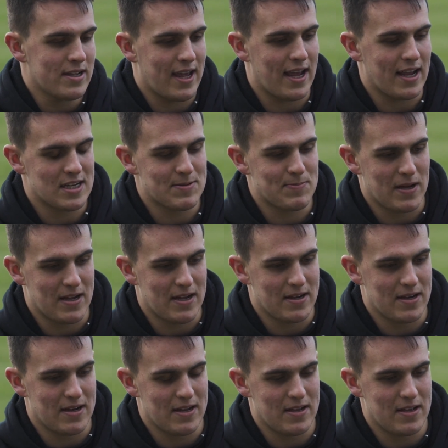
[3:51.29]

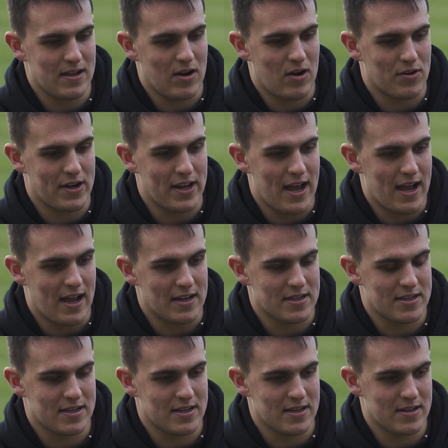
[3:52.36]
Kingspan,
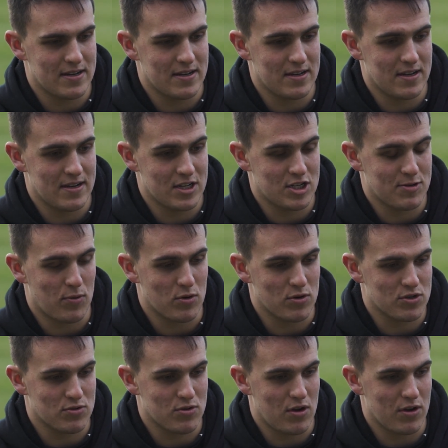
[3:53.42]
RDS,
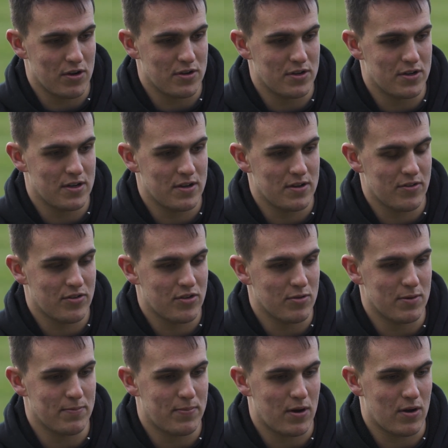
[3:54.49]
Sports Ground,
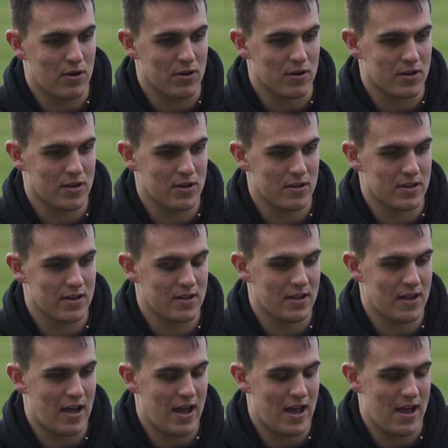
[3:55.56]
Thomond Park,
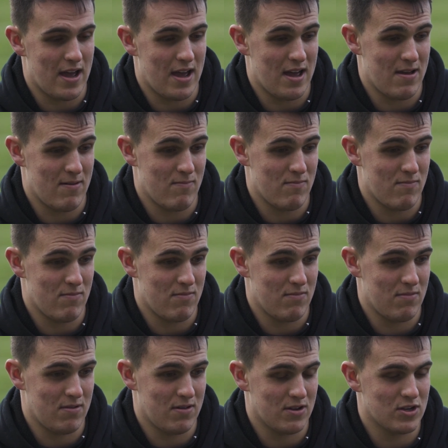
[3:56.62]
Ah, um, that is
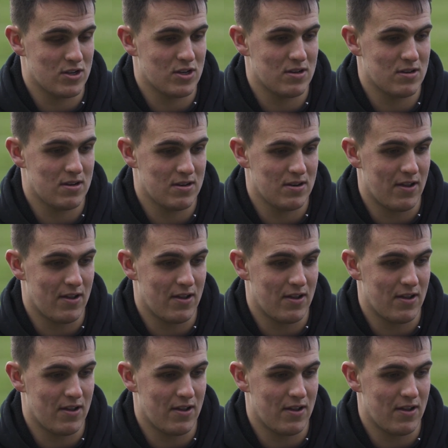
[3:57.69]
kind of easy.